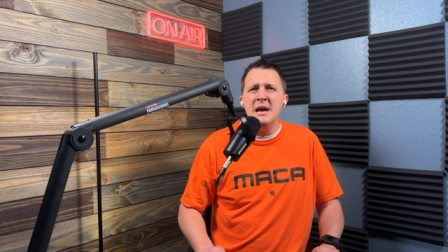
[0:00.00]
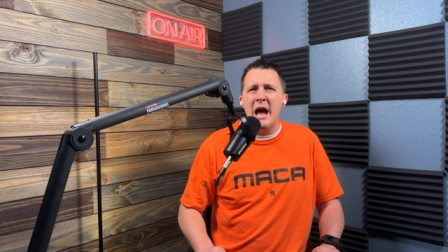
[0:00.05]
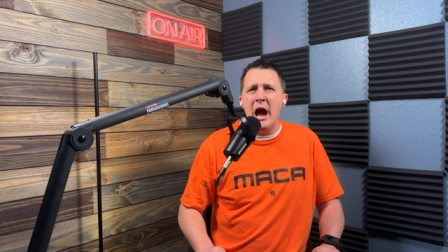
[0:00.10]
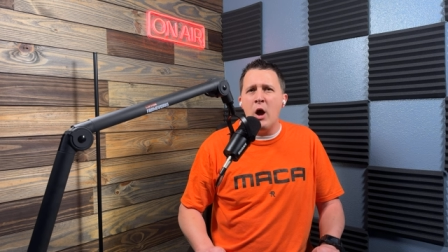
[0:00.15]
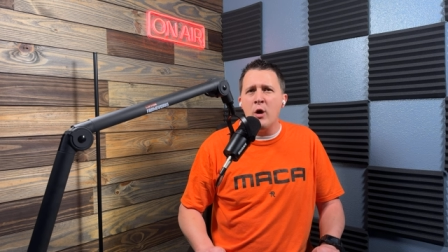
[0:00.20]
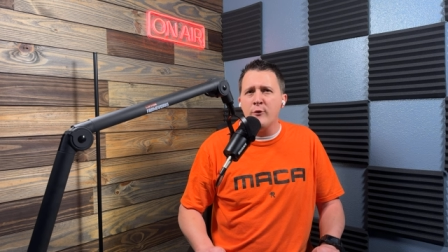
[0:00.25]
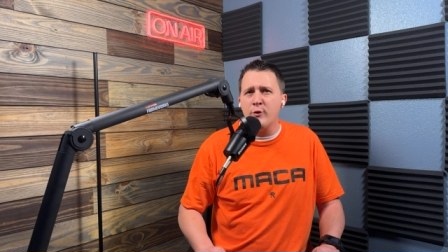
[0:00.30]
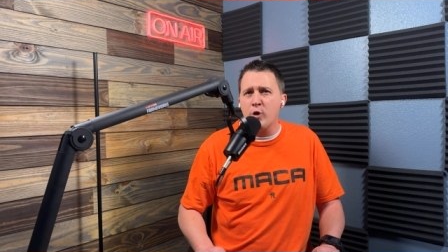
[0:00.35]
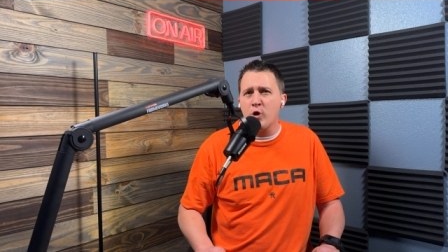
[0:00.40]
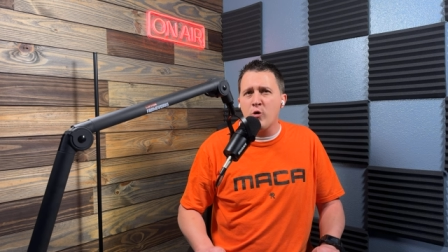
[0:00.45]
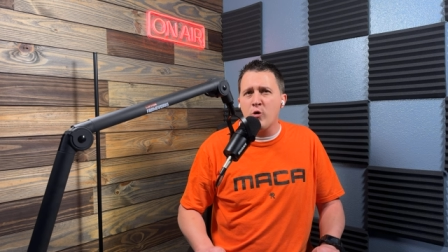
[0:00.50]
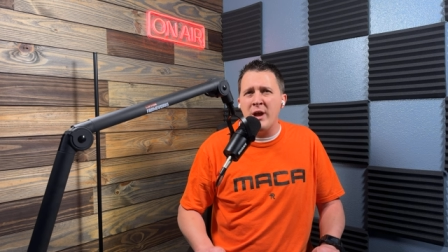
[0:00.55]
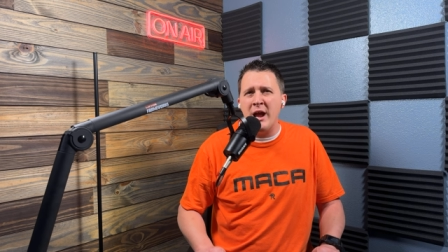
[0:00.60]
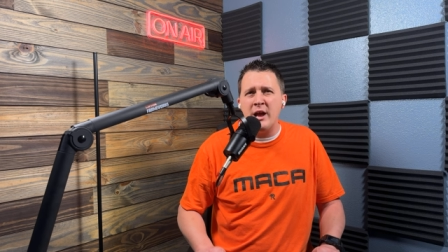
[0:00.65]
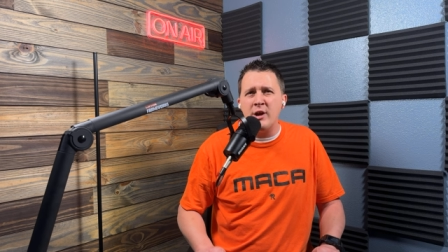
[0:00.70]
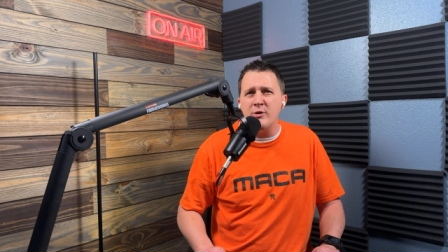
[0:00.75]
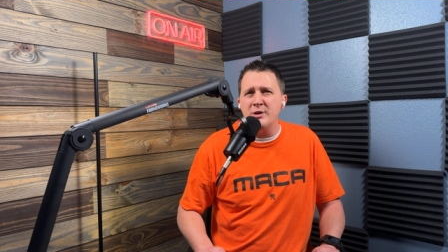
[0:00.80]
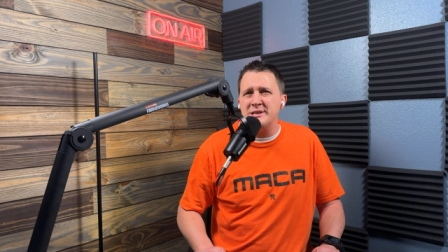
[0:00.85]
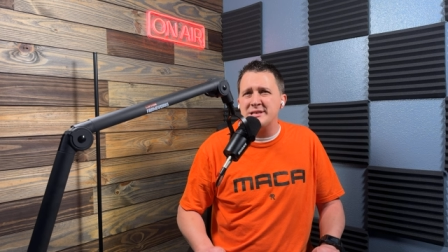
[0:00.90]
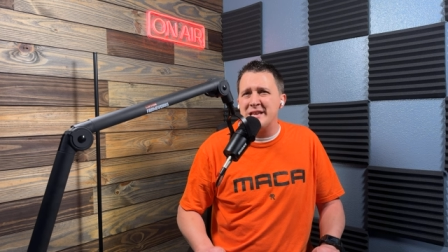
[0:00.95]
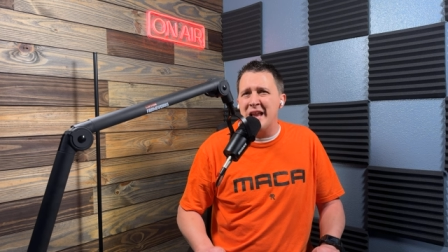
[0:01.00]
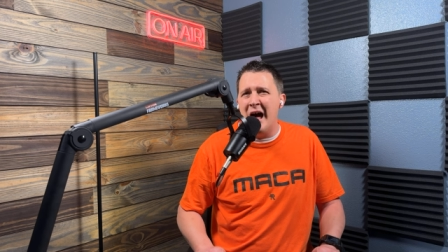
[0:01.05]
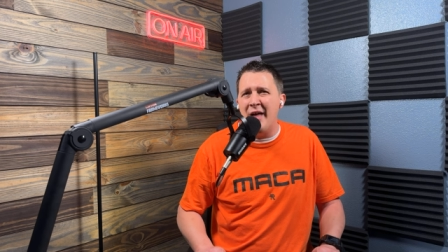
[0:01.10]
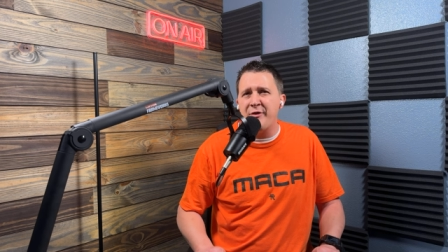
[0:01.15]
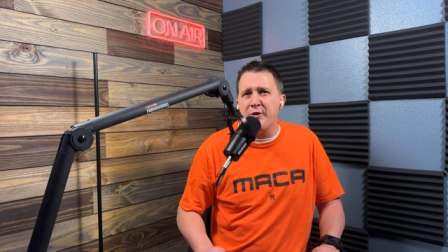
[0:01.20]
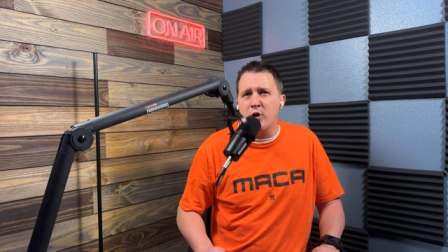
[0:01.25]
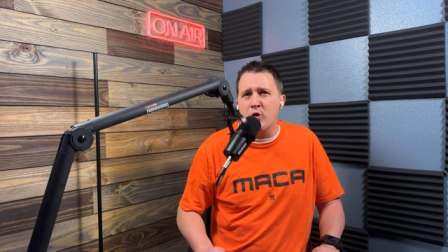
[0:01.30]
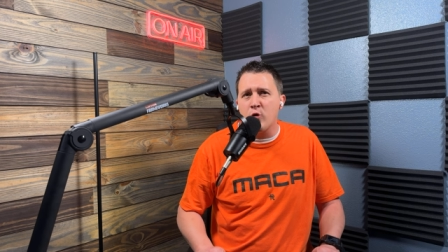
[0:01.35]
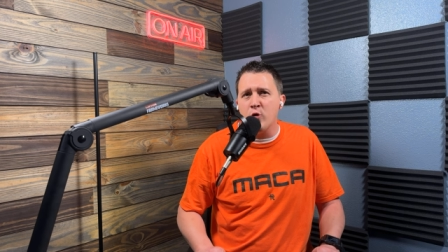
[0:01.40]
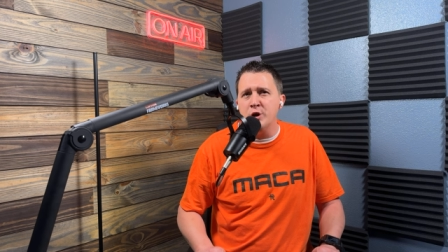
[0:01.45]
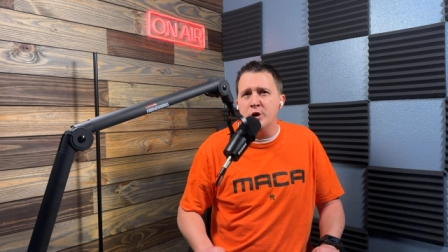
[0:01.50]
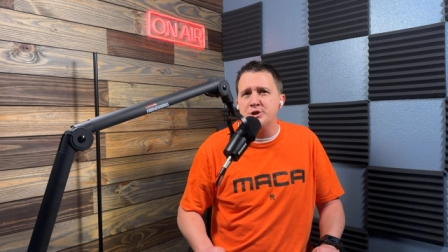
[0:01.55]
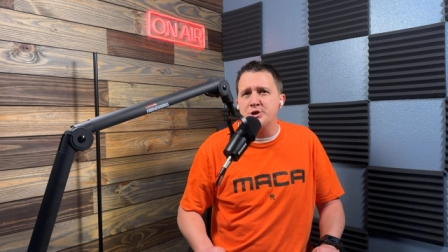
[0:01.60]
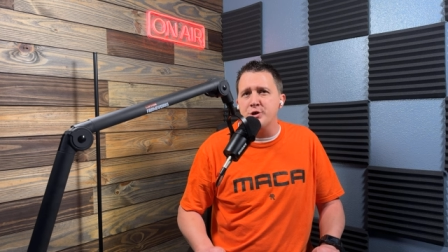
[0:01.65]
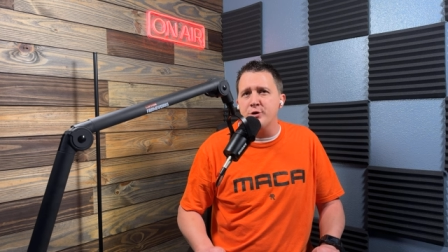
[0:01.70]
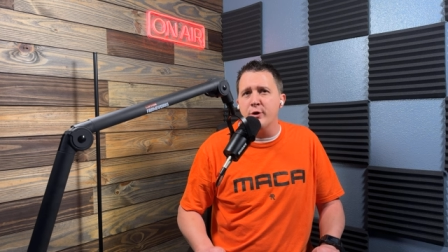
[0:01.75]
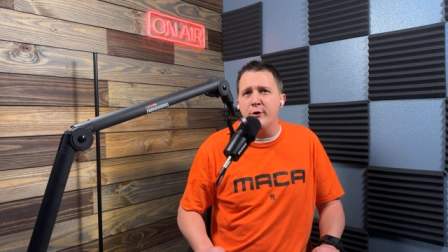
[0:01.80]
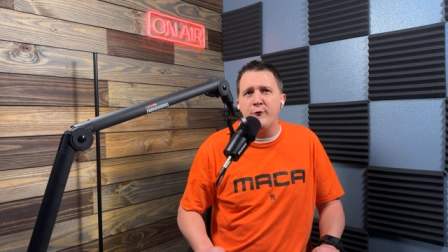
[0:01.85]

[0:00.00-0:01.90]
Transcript: However, the creator is not the creature.